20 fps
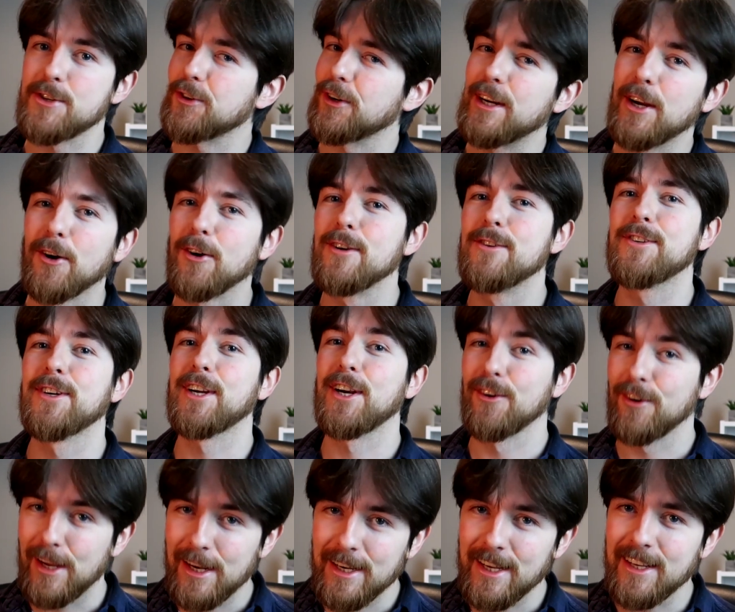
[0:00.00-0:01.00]
300
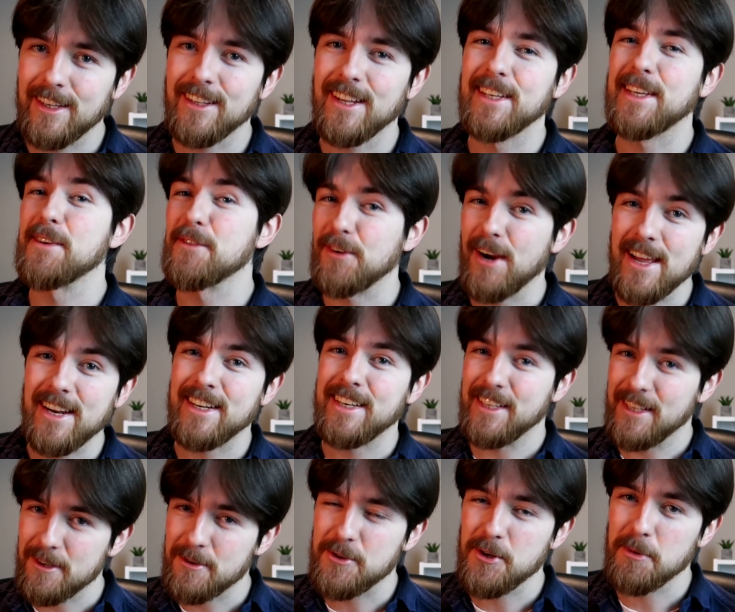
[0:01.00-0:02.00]
Gorillion like you've read in
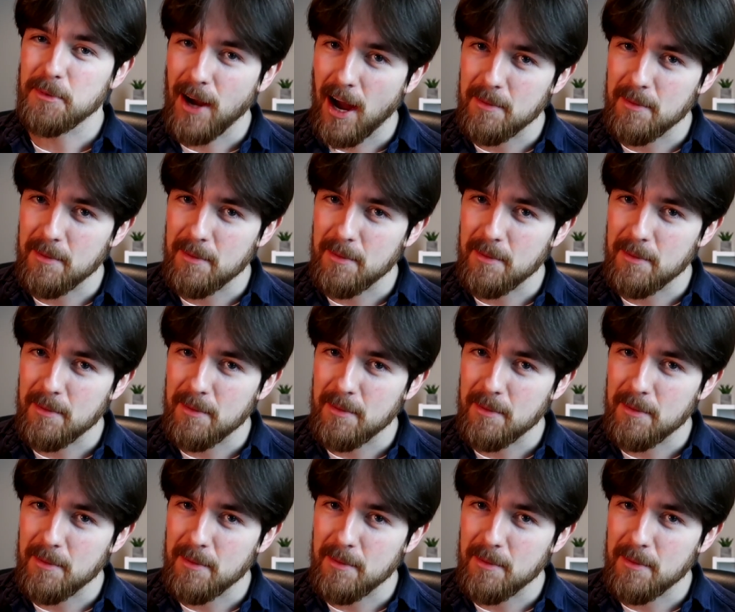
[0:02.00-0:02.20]
the YouTube